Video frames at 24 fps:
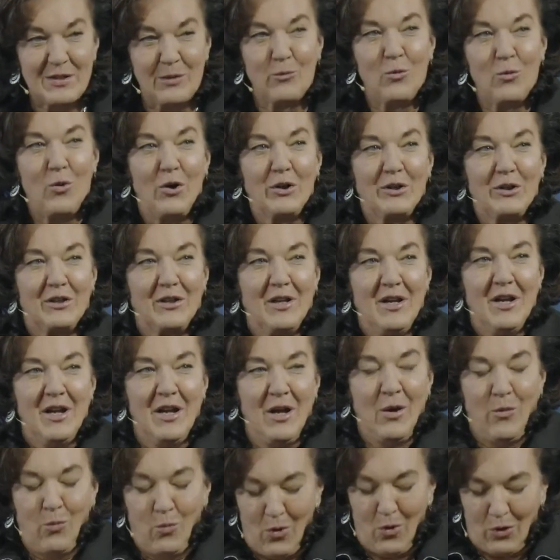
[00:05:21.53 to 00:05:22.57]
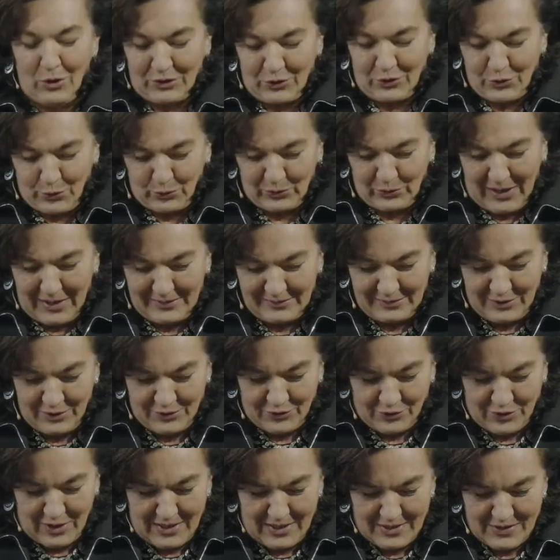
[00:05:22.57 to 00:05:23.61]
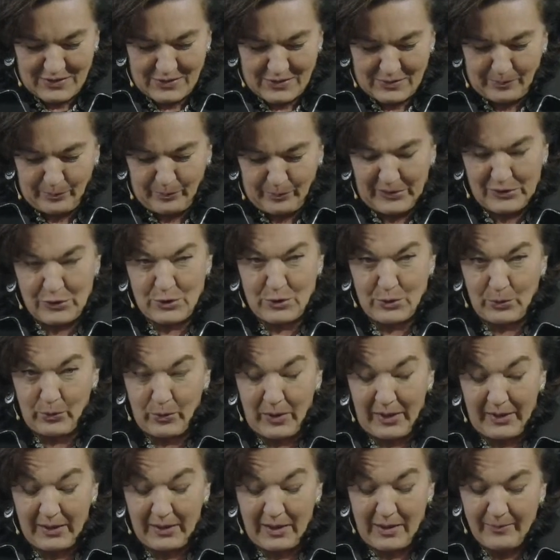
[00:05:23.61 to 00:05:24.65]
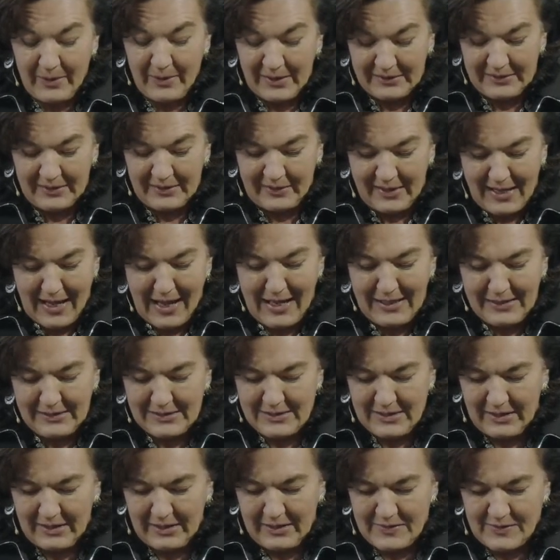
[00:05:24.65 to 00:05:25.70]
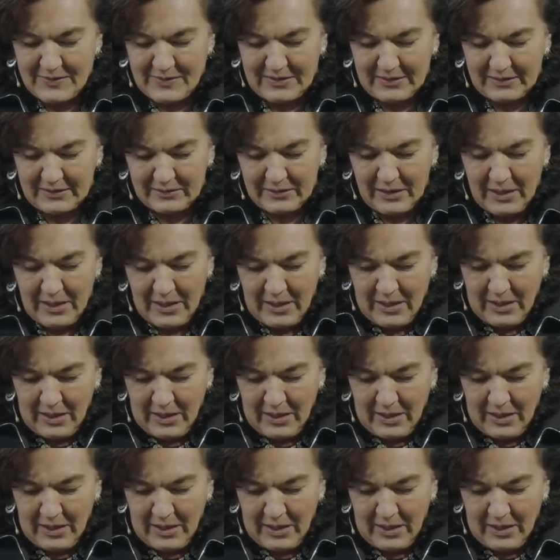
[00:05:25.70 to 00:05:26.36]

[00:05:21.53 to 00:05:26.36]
and what should antitrust be doing? I mean, the reality is that